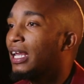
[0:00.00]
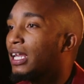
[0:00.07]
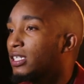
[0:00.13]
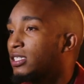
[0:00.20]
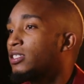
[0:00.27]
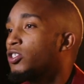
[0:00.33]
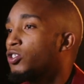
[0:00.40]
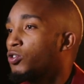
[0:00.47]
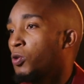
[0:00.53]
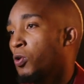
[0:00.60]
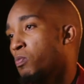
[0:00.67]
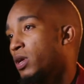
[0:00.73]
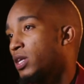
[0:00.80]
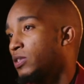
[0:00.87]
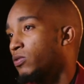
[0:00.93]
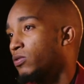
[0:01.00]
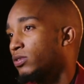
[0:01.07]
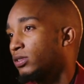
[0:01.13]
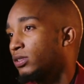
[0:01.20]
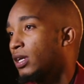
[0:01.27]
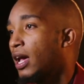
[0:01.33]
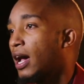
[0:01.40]
listen to your
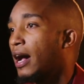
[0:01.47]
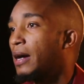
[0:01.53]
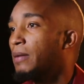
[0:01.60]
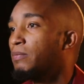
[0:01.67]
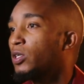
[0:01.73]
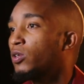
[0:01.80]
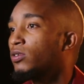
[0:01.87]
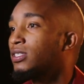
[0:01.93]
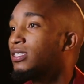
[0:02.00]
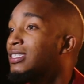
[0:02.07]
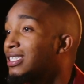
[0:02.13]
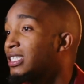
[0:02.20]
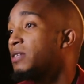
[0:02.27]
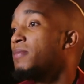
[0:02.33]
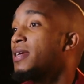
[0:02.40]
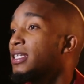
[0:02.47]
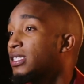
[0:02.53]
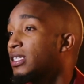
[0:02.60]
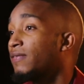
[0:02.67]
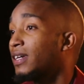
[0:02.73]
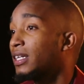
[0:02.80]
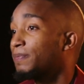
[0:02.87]
mentors. Because dis die
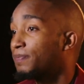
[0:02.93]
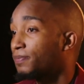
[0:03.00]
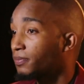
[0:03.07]
mense wat